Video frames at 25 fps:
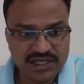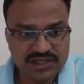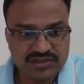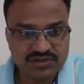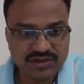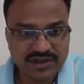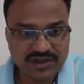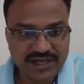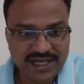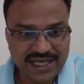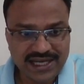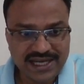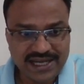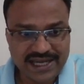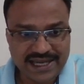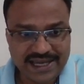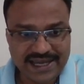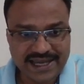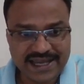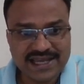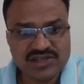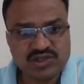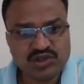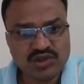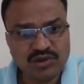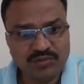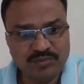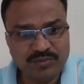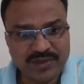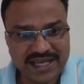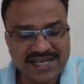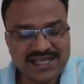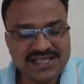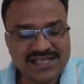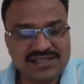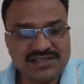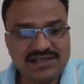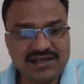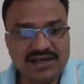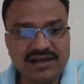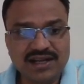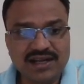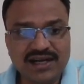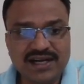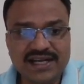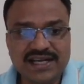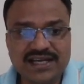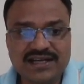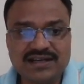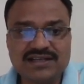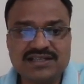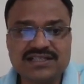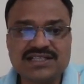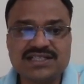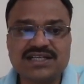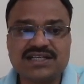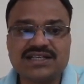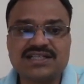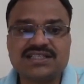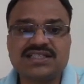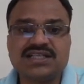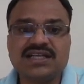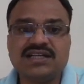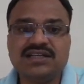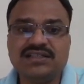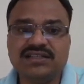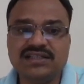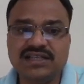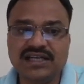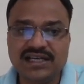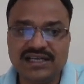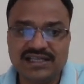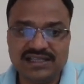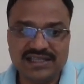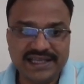So in case of external reconstruction,